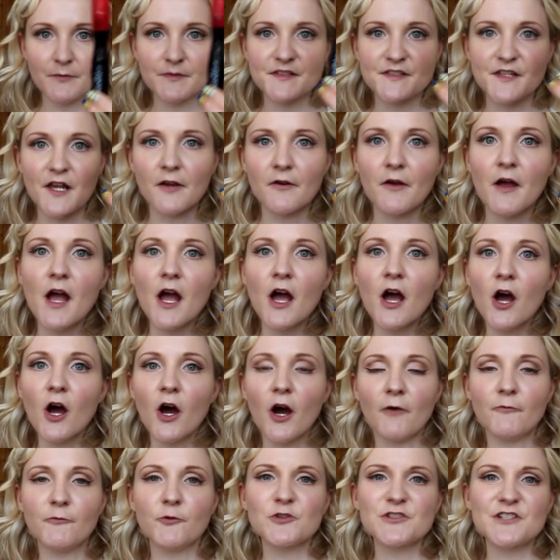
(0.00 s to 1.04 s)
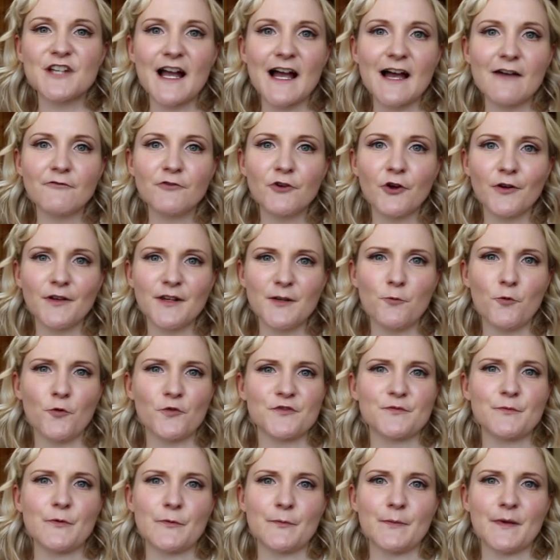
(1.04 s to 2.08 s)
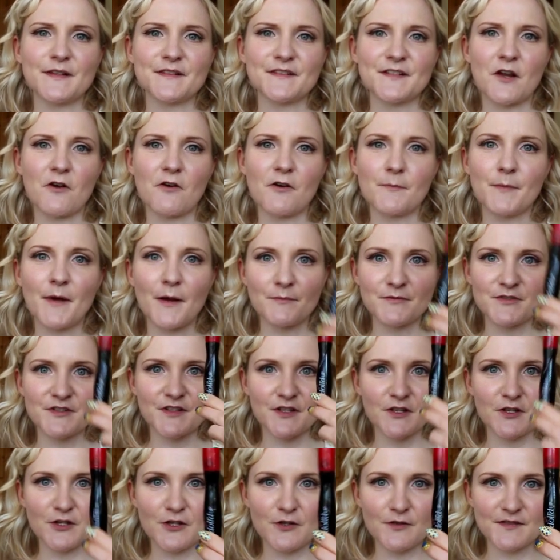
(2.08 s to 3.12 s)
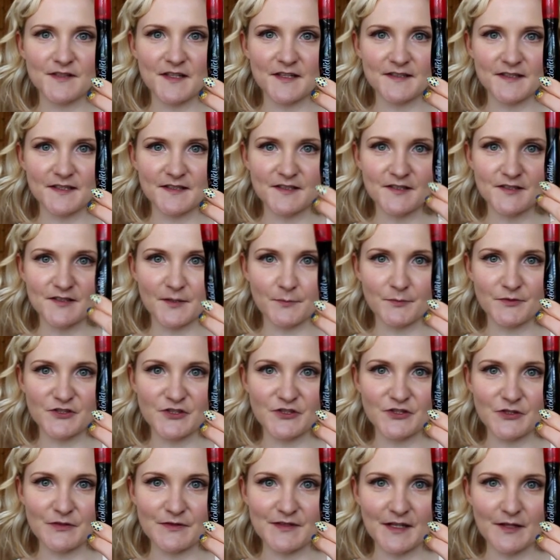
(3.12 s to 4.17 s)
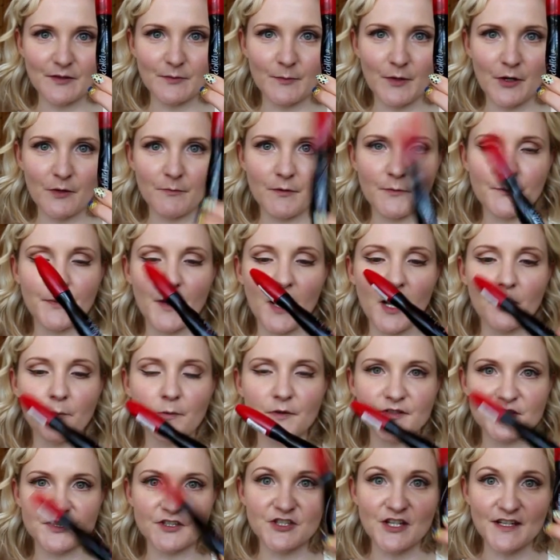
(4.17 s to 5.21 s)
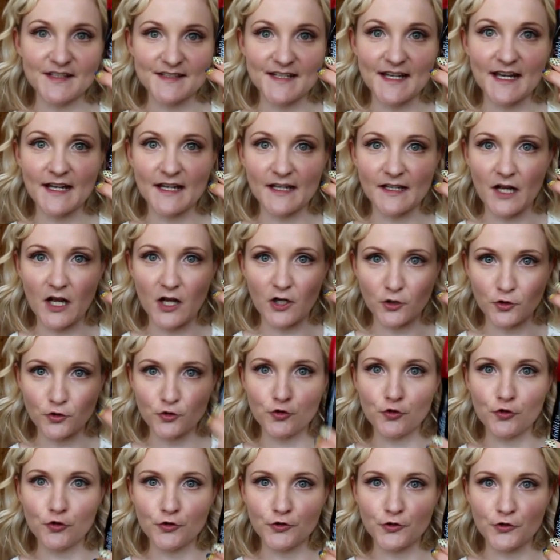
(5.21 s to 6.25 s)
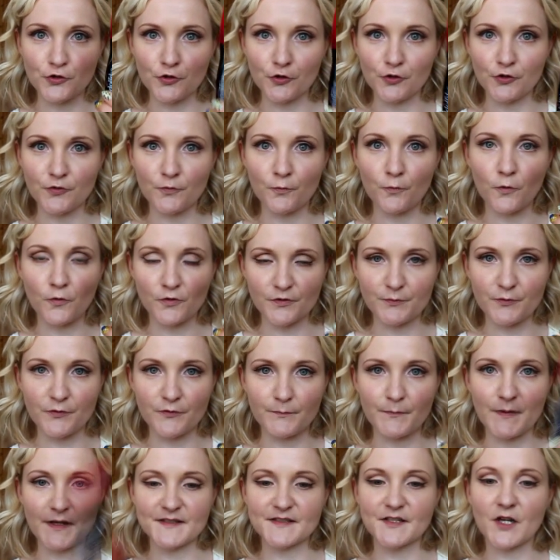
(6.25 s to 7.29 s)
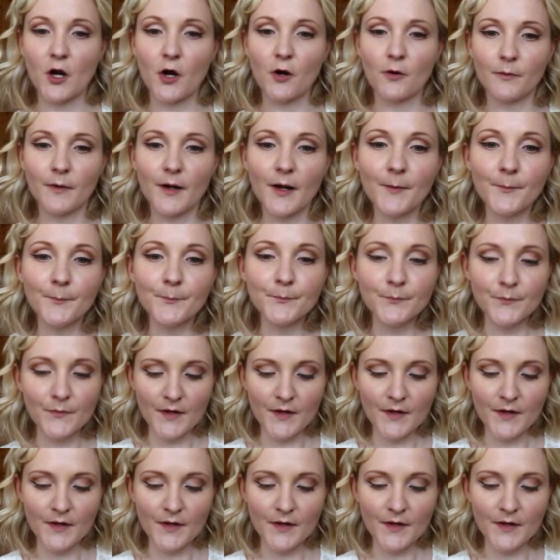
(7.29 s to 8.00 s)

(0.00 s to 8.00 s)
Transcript: So unfortunately I haven't got any waterproof mascara, but I'm just going to use this as a substitute at the moment, but I would suggest getting a good waterproof mascara.